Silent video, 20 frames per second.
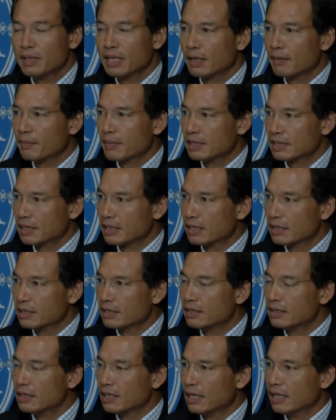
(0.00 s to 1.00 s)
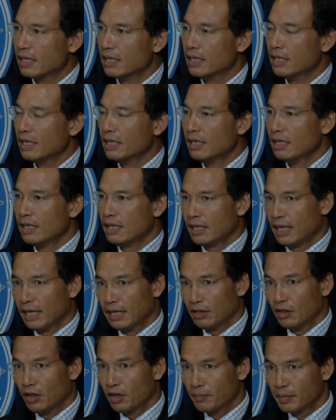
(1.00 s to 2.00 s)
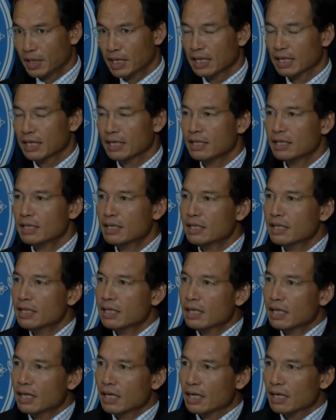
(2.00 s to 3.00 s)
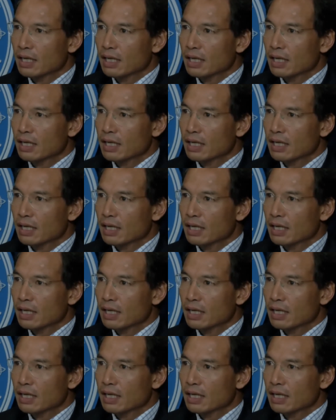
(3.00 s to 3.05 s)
"In the end, I have come to a conclusion that